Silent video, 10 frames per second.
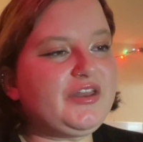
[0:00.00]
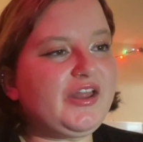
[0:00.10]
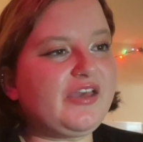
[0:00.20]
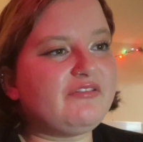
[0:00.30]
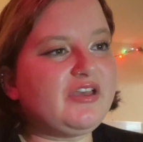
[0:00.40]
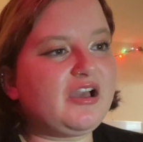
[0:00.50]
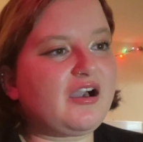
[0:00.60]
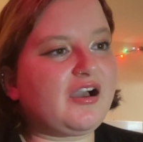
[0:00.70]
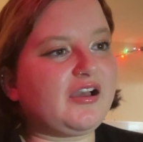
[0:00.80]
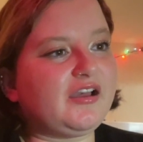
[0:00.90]
navy
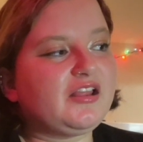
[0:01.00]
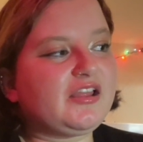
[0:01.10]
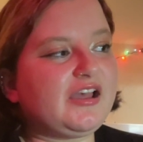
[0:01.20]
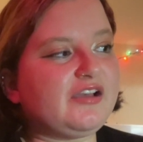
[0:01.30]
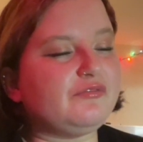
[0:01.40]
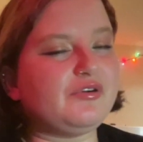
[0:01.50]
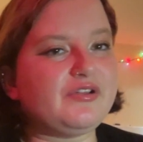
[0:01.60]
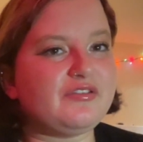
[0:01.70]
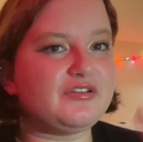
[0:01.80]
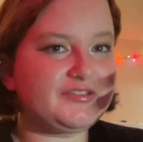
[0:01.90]
guy, like one
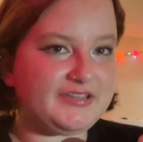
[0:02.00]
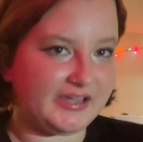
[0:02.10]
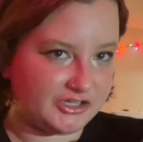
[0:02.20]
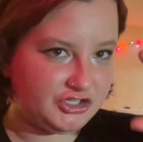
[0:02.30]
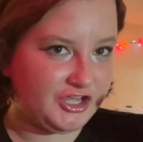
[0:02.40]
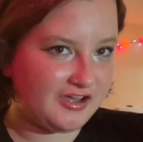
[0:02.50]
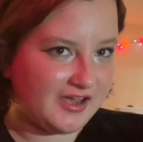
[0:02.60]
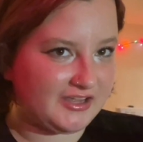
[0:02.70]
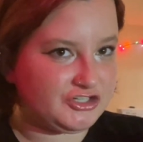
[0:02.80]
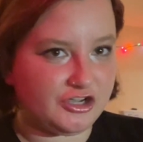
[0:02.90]
of those like
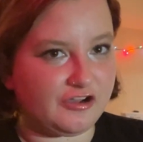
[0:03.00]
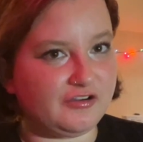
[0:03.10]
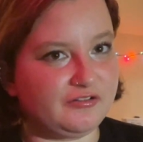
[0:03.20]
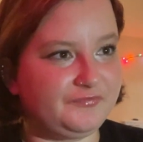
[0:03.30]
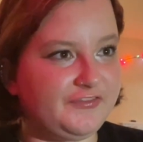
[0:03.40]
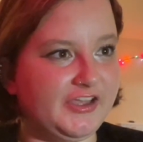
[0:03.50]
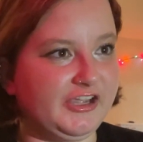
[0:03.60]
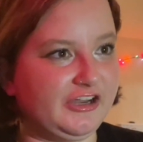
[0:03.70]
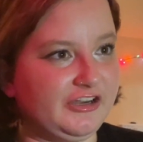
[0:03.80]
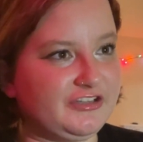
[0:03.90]
G.I. Joe
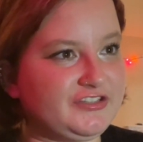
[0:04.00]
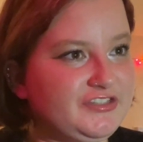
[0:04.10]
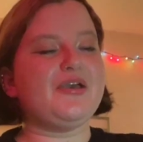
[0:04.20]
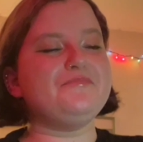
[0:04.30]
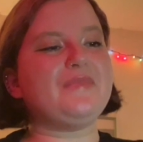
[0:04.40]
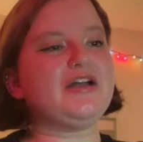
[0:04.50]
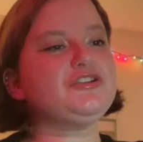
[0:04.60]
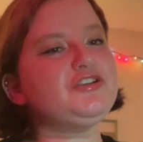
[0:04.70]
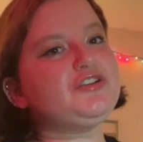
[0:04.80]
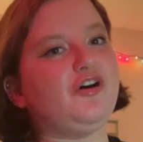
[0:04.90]
figures.
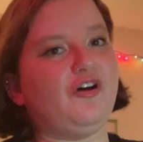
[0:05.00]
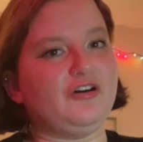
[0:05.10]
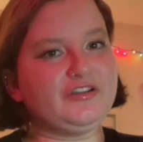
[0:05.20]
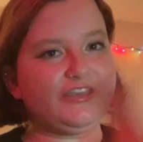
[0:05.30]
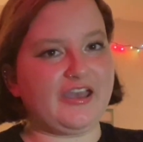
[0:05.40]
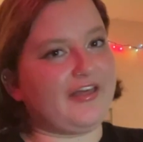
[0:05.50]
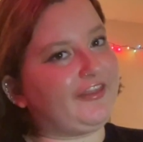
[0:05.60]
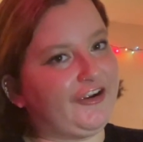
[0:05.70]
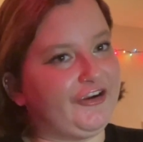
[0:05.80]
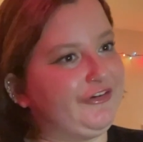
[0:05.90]
Matches all
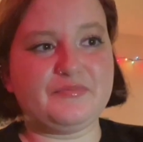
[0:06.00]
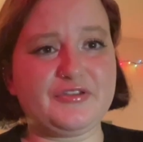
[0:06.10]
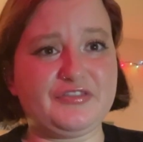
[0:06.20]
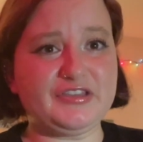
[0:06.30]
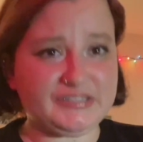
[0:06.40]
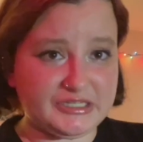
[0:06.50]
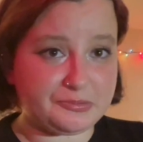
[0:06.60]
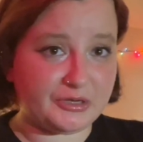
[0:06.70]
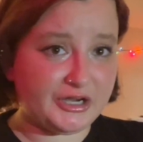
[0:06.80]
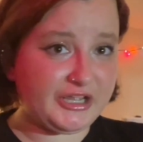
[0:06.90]
together. But this is
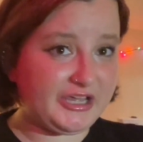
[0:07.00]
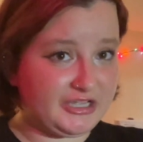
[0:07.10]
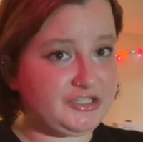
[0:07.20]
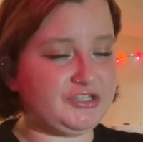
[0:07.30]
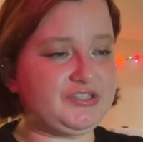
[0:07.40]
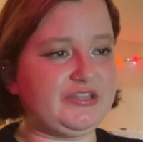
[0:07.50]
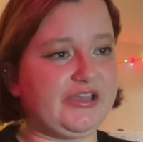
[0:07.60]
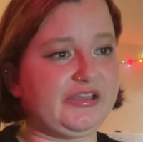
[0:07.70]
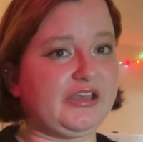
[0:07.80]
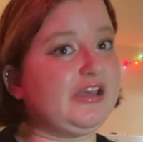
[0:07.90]
pretty
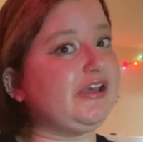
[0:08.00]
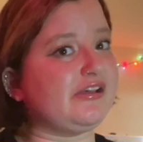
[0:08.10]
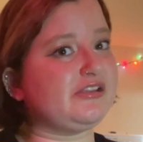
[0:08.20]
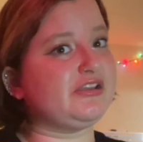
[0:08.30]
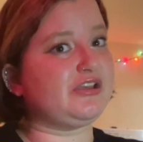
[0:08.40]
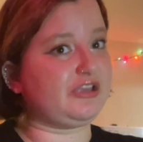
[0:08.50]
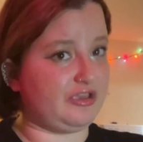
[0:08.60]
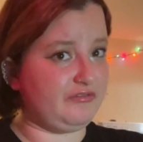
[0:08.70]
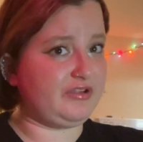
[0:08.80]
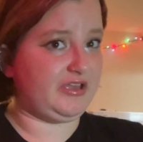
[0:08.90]
interesting and
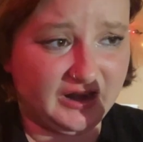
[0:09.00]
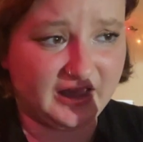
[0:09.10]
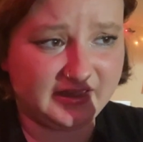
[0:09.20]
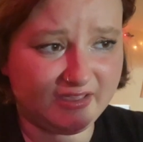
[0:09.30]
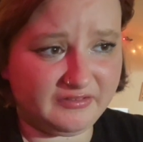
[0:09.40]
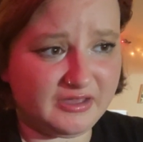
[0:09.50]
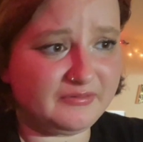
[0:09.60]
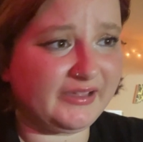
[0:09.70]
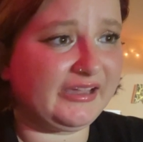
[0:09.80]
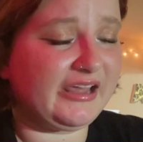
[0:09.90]
unique. And I give him
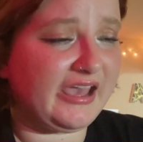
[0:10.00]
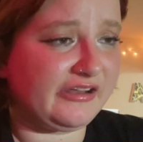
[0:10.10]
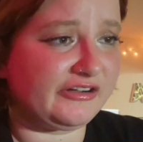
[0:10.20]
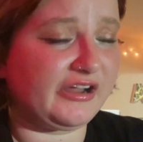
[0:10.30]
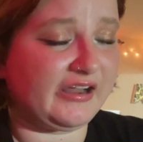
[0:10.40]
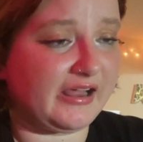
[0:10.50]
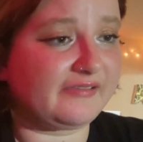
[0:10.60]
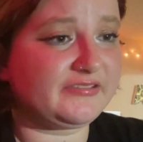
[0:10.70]
like an 8 or 9 9 out